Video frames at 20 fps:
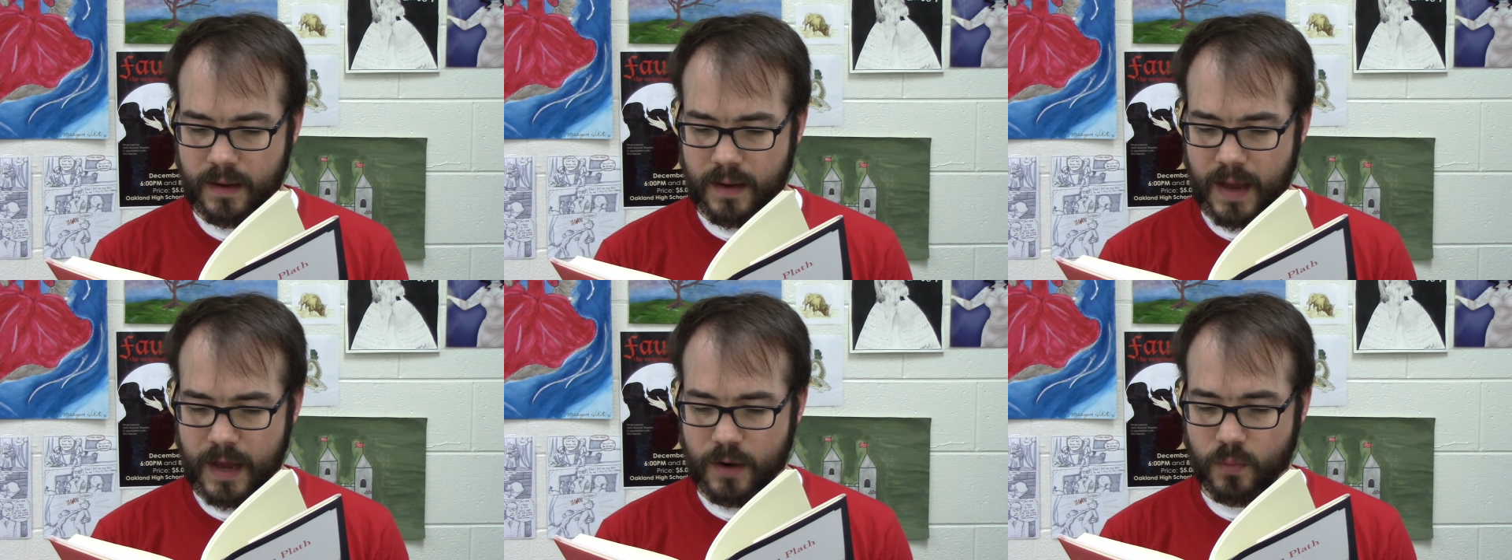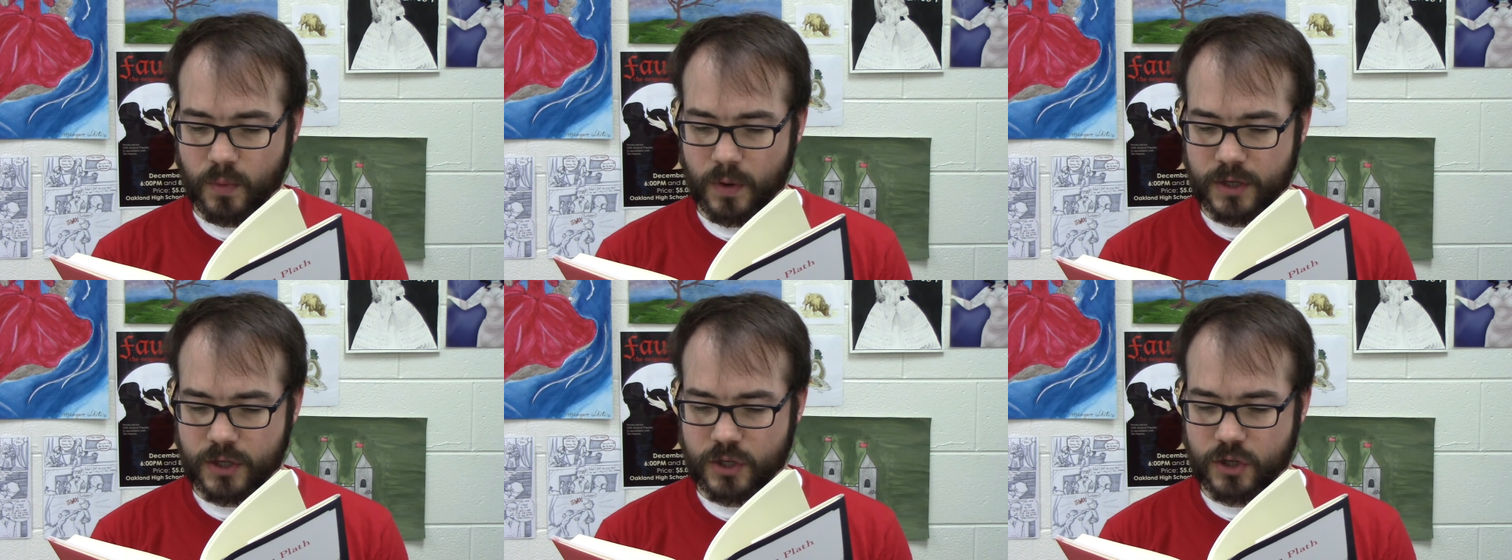and
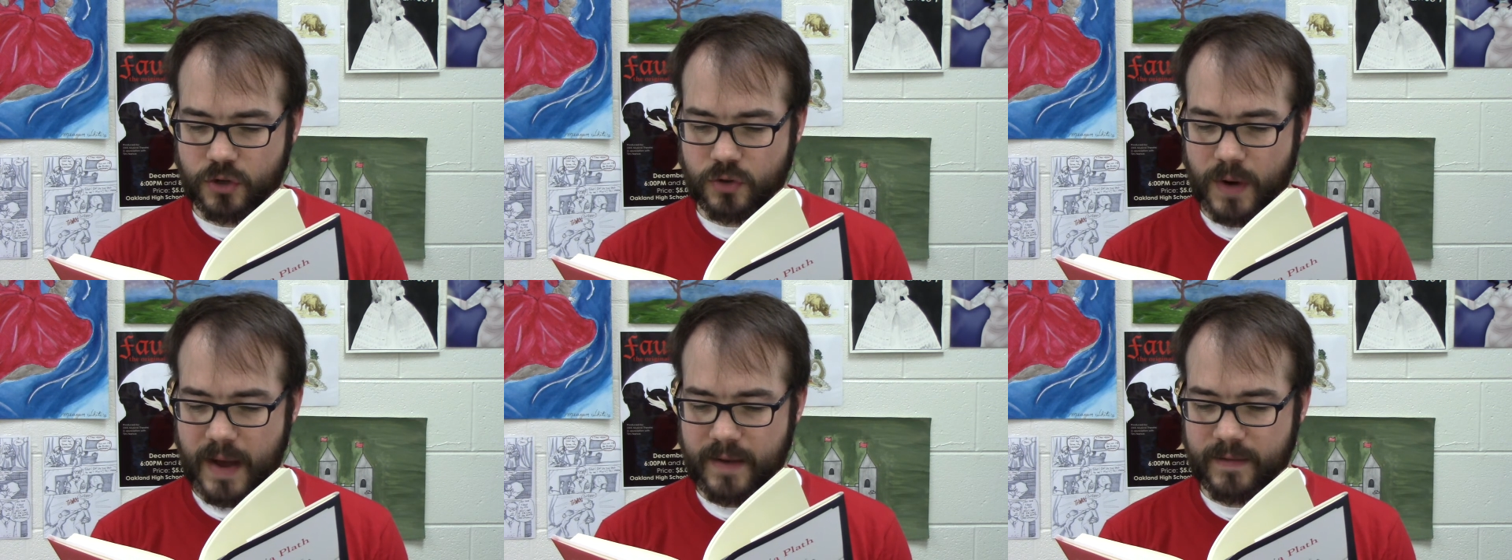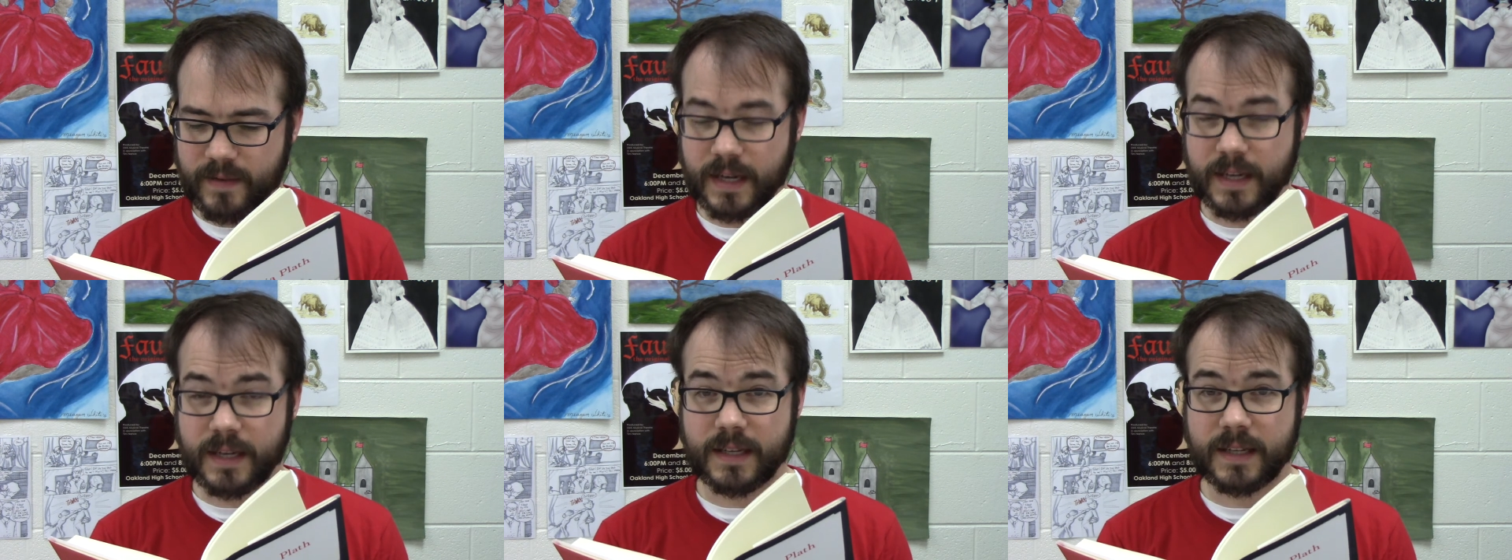were
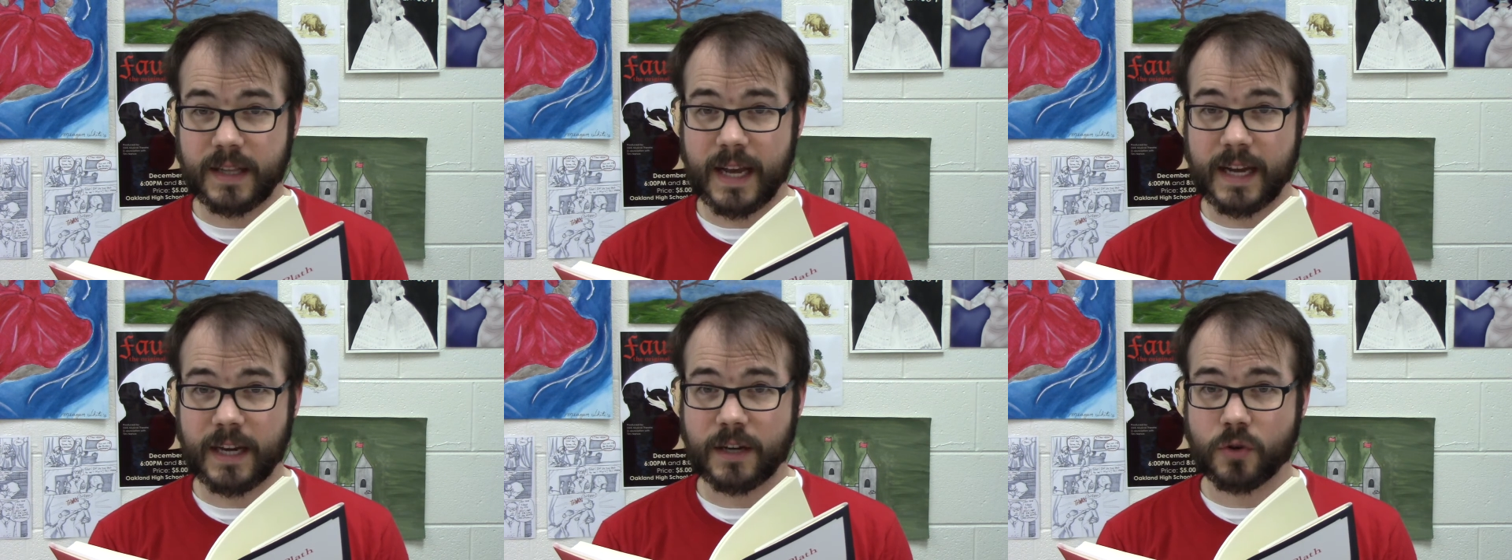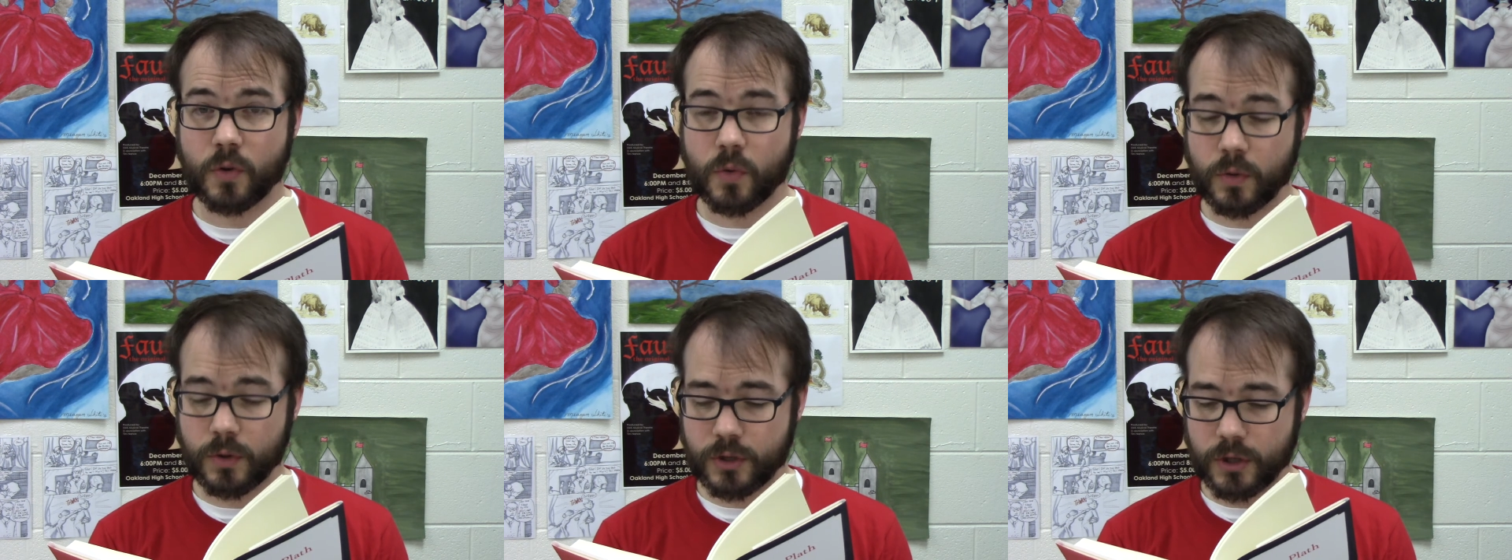extravagant like
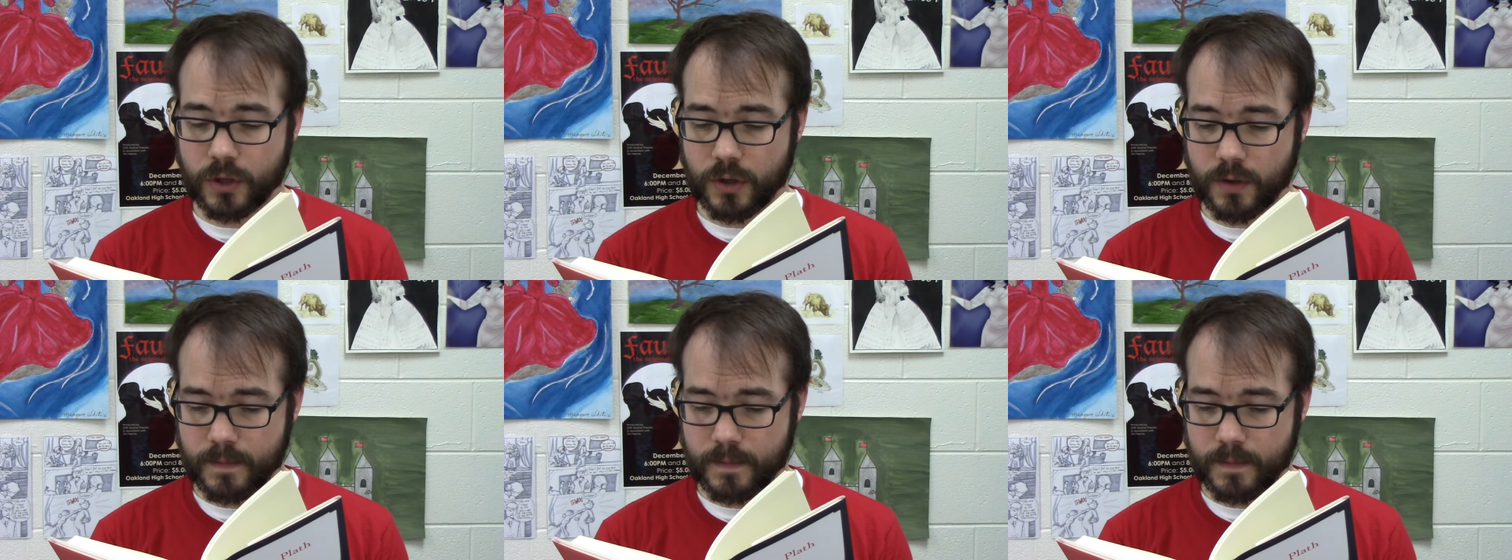torture.